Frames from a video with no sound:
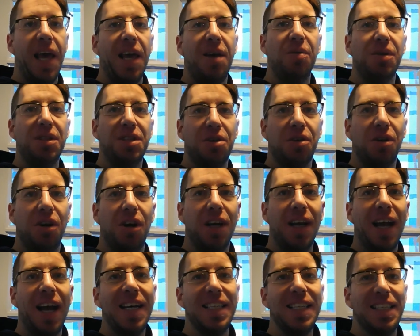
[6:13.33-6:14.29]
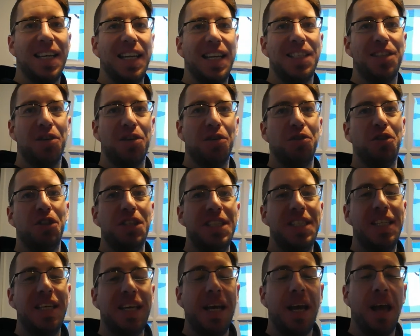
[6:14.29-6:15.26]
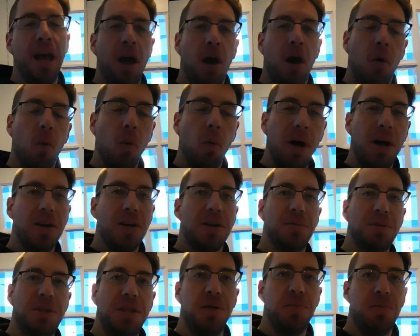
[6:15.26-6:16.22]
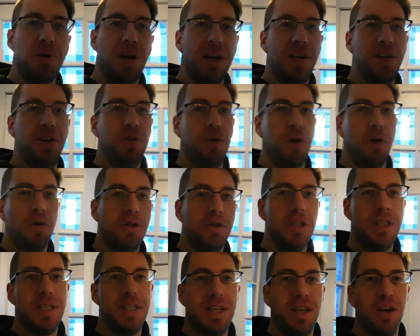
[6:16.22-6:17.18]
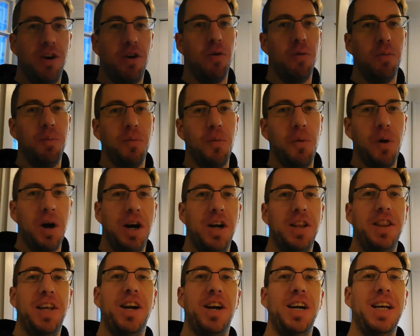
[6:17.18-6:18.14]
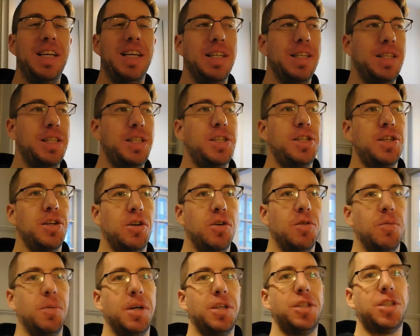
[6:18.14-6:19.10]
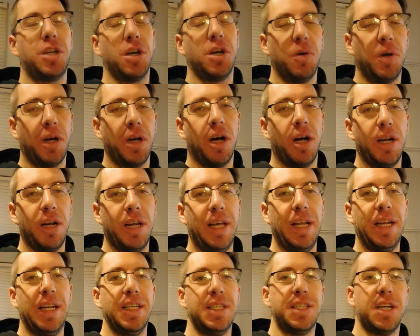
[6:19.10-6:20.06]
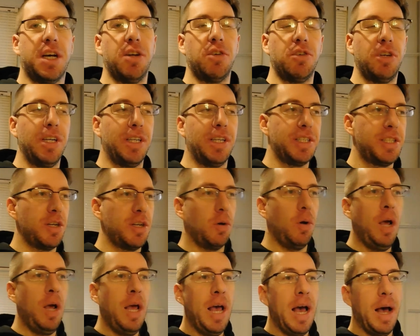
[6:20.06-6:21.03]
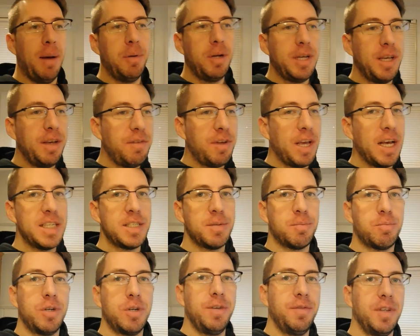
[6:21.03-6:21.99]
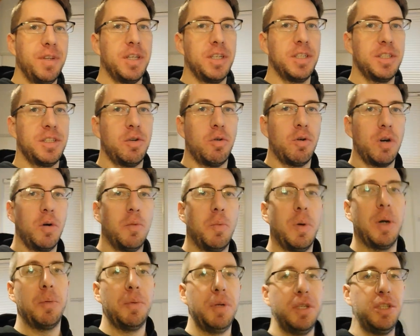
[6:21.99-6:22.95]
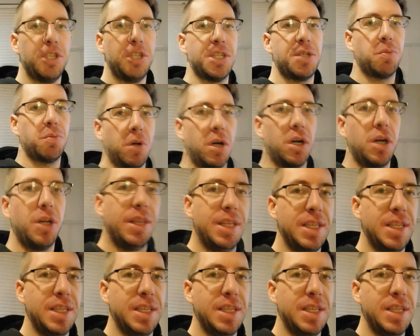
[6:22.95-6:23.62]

what's going on, guys? It is O G C. Welcome to the brand new O G C home where there is so much going on. It is unreal. So I'm going to give you guys a brief little tour where we just were.